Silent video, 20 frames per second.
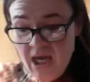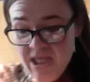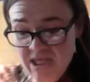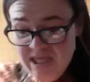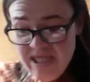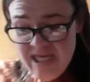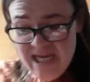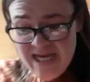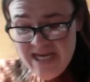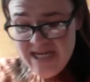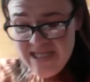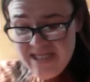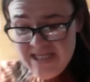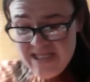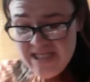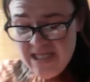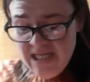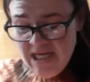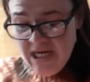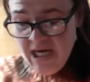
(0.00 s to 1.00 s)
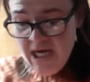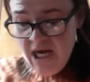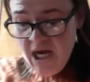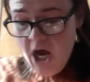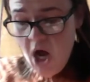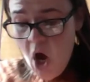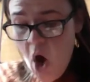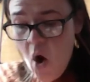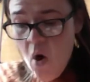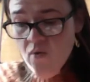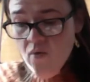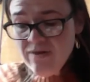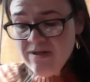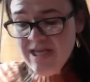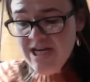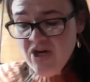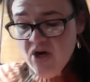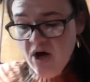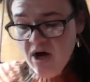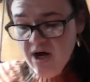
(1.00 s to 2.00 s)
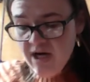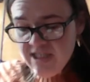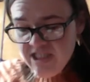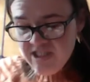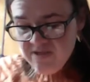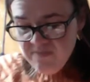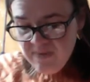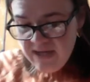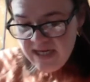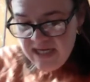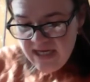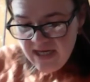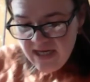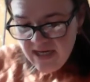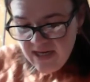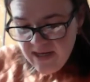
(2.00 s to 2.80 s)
These only cost me